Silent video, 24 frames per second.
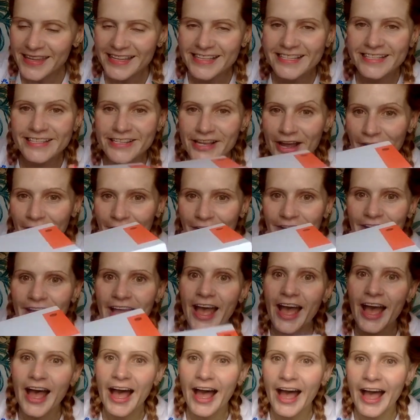So
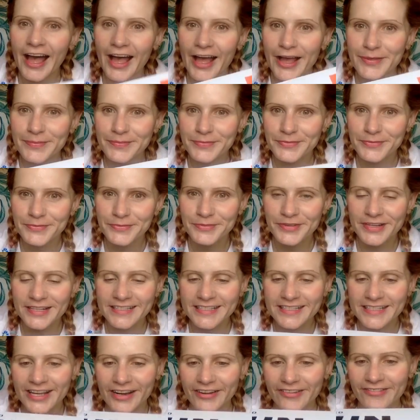
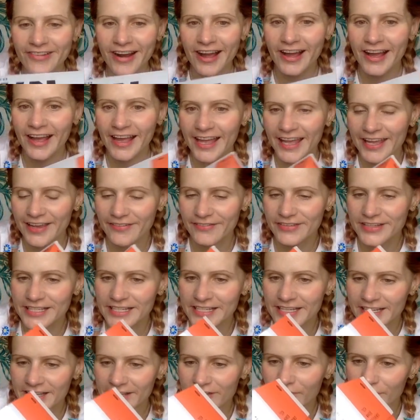once it arrived,
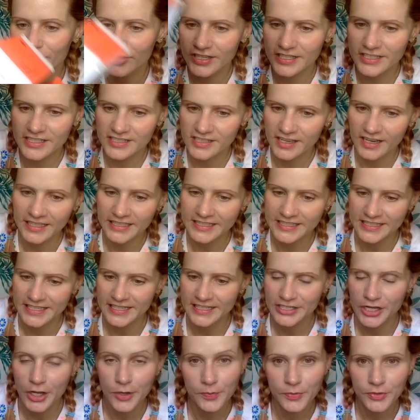got
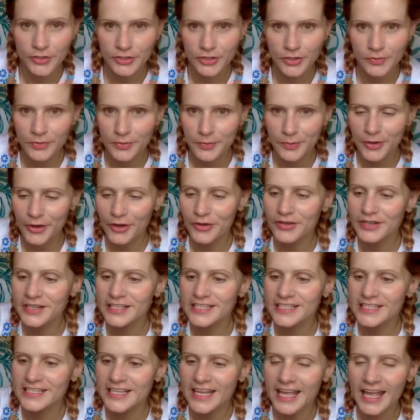excited, opened up the
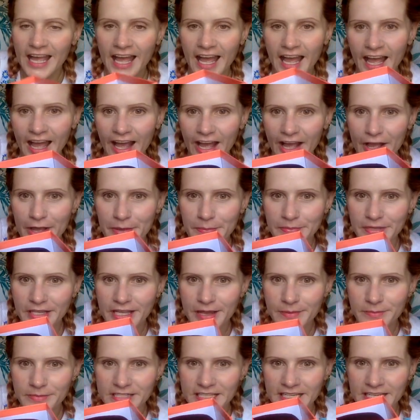box. It
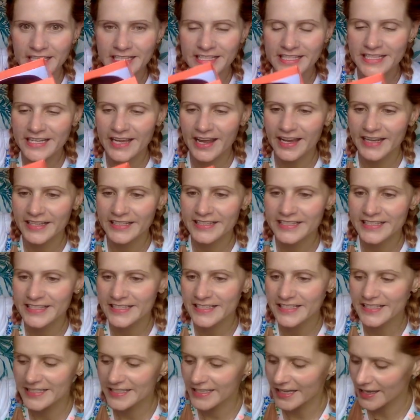comes in its
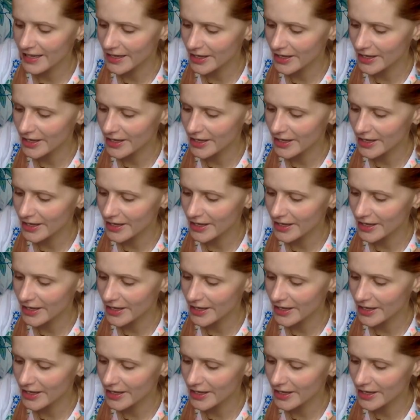nice